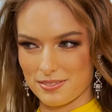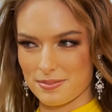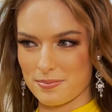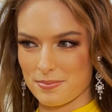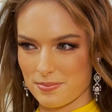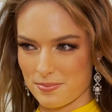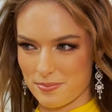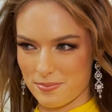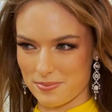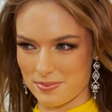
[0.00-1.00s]
to
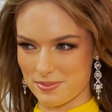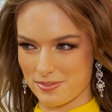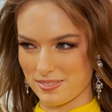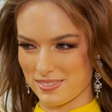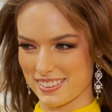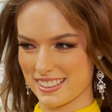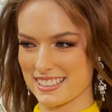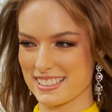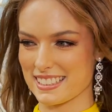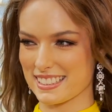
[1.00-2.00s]
Crown
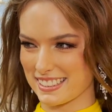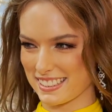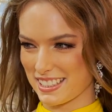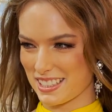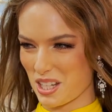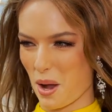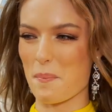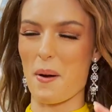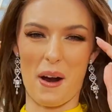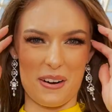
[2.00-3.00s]
Sisters."
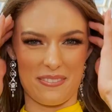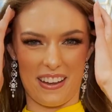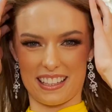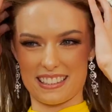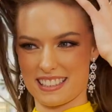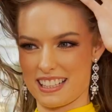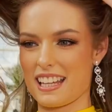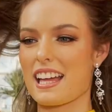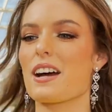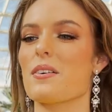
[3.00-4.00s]
Hello, everyone,
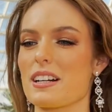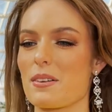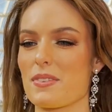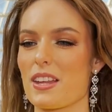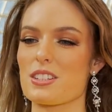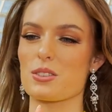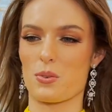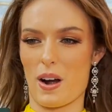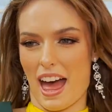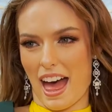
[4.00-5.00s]
and welcome to
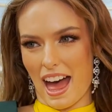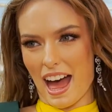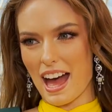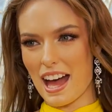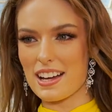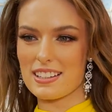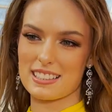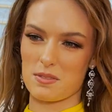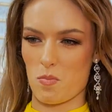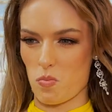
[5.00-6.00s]
Crown. Make it as
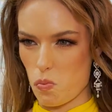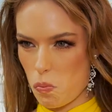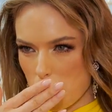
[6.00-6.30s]
gay as